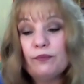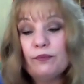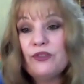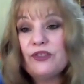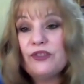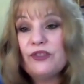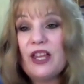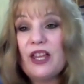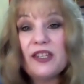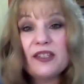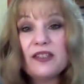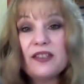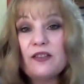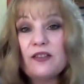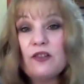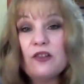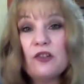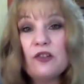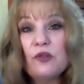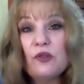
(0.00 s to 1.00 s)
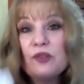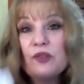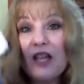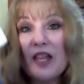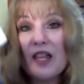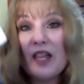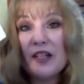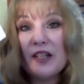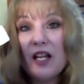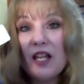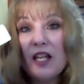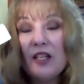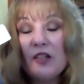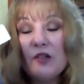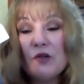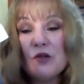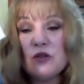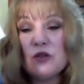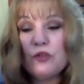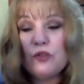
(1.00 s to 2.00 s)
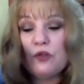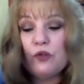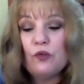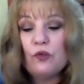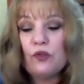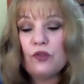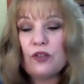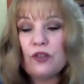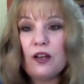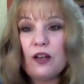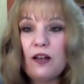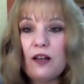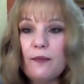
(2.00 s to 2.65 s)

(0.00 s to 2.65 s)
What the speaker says: selenite, you can use